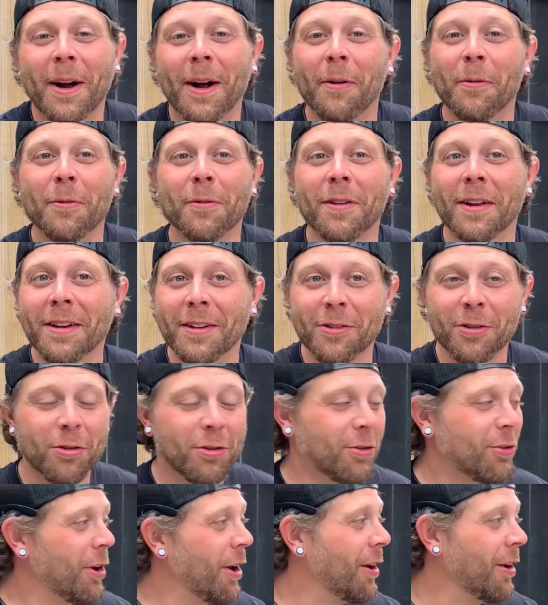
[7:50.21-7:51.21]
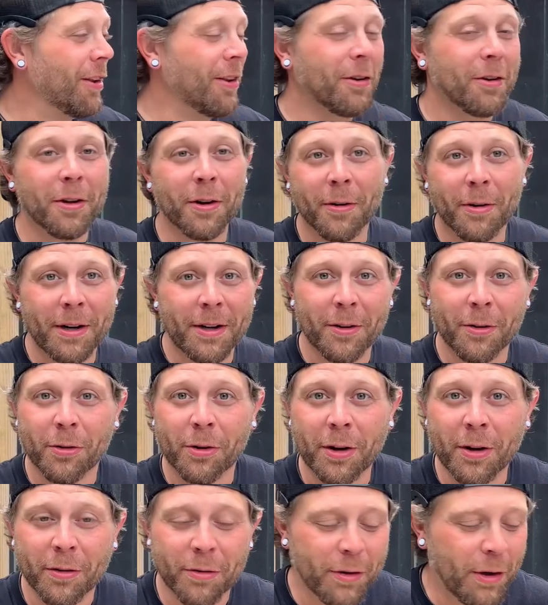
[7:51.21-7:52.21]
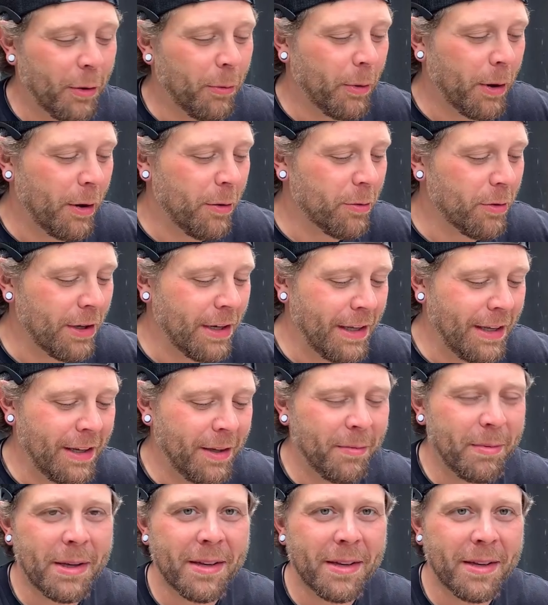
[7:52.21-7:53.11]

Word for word: I was just kind of looking around trying to figure out what I was going to eat,